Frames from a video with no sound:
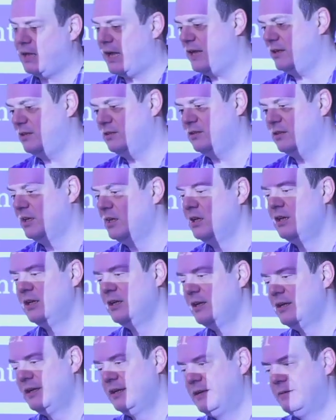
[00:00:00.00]
and
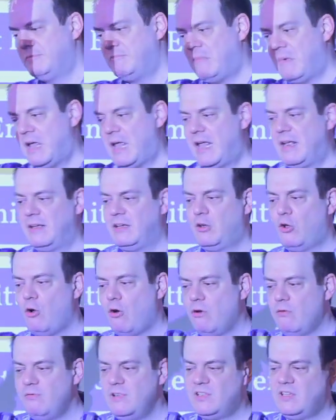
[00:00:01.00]

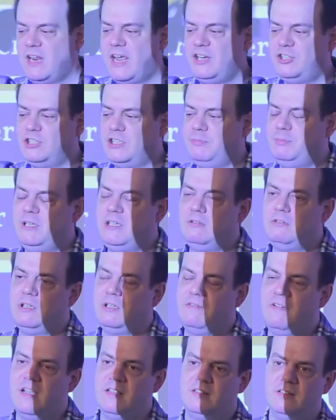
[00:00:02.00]
go with an HTTP
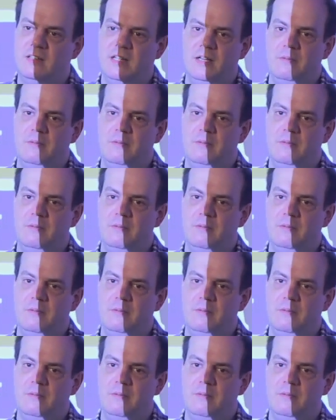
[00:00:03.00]
request